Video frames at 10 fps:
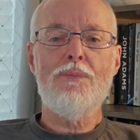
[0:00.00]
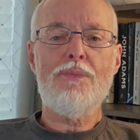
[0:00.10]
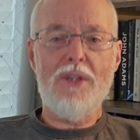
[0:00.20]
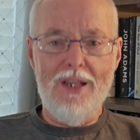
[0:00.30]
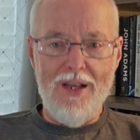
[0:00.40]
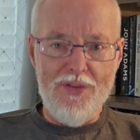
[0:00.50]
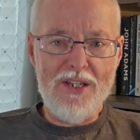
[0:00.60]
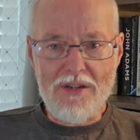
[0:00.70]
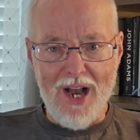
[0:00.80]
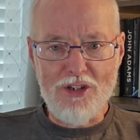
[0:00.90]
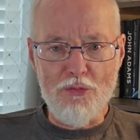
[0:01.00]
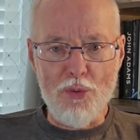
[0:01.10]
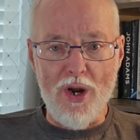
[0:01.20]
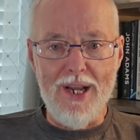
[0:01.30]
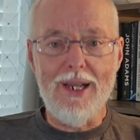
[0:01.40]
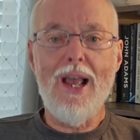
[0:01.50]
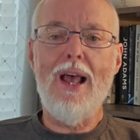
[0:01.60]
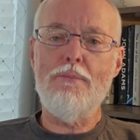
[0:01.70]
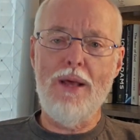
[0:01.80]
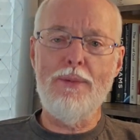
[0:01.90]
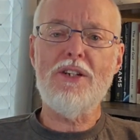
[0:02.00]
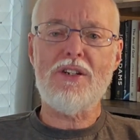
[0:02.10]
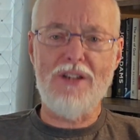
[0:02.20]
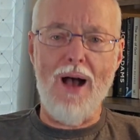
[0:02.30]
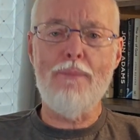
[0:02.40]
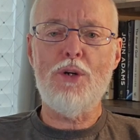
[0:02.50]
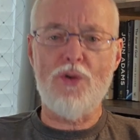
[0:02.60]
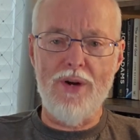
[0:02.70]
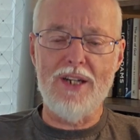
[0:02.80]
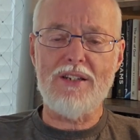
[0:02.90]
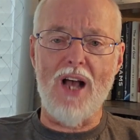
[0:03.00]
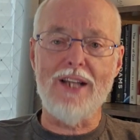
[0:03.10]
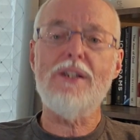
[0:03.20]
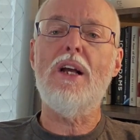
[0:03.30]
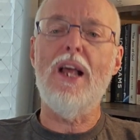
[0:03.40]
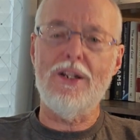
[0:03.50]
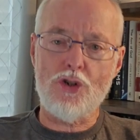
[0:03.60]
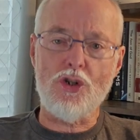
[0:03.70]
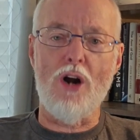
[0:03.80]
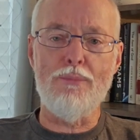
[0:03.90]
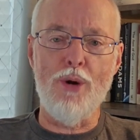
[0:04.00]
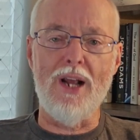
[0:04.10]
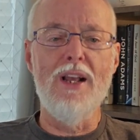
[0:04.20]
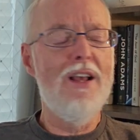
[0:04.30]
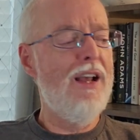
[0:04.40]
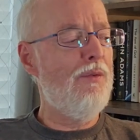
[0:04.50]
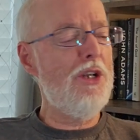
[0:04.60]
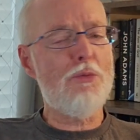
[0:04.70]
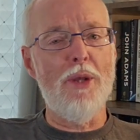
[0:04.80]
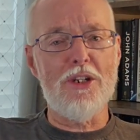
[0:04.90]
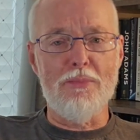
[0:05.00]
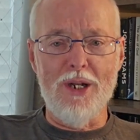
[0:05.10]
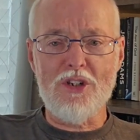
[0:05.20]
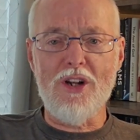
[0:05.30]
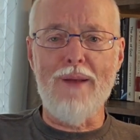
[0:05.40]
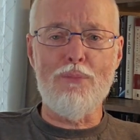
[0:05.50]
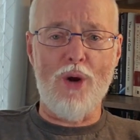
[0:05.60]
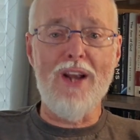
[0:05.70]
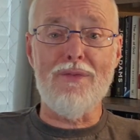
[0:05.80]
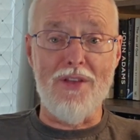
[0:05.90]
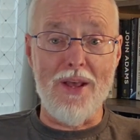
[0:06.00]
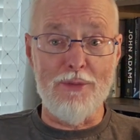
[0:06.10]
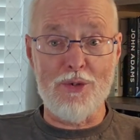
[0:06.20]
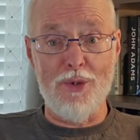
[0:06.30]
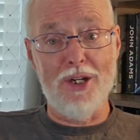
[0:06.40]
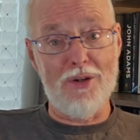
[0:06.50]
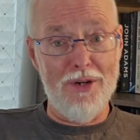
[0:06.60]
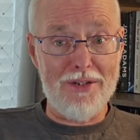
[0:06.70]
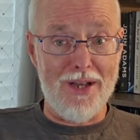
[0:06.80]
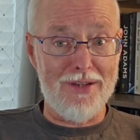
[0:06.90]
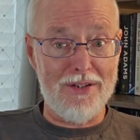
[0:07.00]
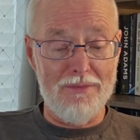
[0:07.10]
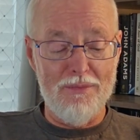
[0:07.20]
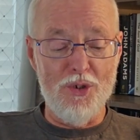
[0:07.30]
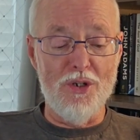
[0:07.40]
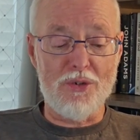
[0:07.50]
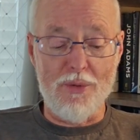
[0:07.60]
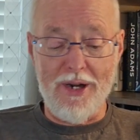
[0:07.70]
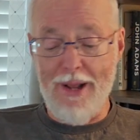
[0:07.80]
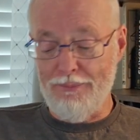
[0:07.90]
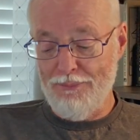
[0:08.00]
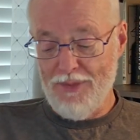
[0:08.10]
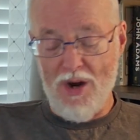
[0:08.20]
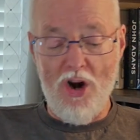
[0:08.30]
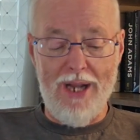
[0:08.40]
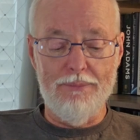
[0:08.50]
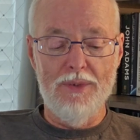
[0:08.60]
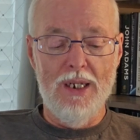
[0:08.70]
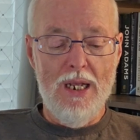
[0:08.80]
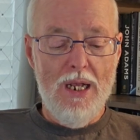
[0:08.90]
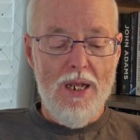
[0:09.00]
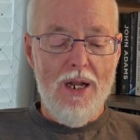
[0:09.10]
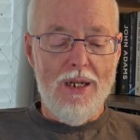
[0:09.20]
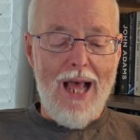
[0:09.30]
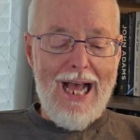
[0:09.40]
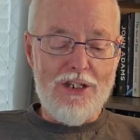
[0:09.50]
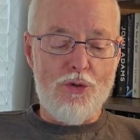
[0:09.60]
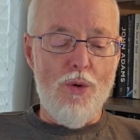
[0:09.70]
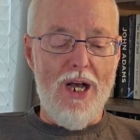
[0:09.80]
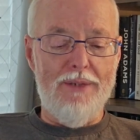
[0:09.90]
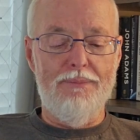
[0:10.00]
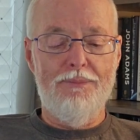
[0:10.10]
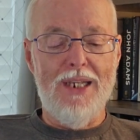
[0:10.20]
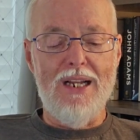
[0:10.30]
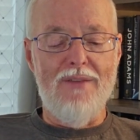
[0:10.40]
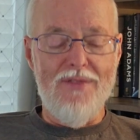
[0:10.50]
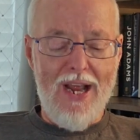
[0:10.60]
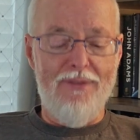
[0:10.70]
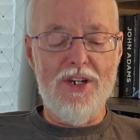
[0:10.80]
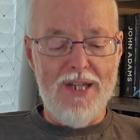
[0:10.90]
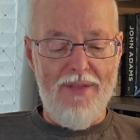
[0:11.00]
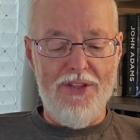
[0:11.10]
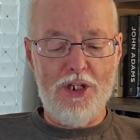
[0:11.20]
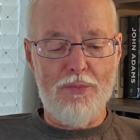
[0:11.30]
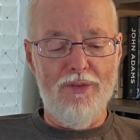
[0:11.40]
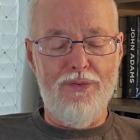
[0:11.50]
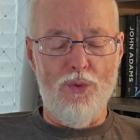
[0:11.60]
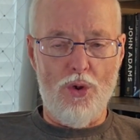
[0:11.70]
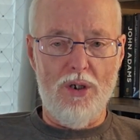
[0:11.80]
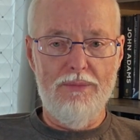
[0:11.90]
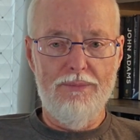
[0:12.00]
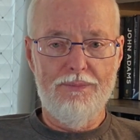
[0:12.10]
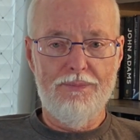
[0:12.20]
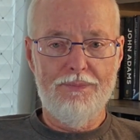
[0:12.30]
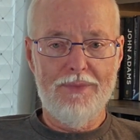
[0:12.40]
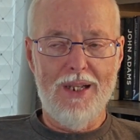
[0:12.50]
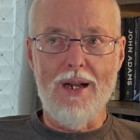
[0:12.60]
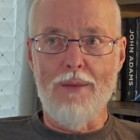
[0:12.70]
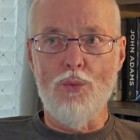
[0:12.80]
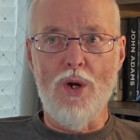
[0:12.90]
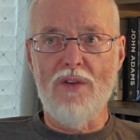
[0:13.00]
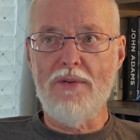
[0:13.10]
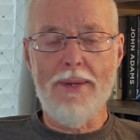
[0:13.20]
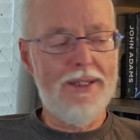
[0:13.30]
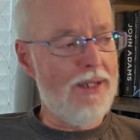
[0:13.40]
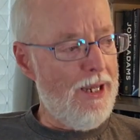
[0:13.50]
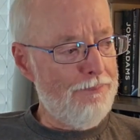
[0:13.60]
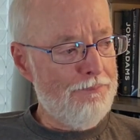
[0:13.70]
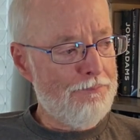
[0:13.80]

Give these guys a break and maybe stop criticizing it and start praying. If we spent as much time praying for them as we did criticizing, who knows what would happen. All right. Last one, and I've never done this before, and I'm way over my time.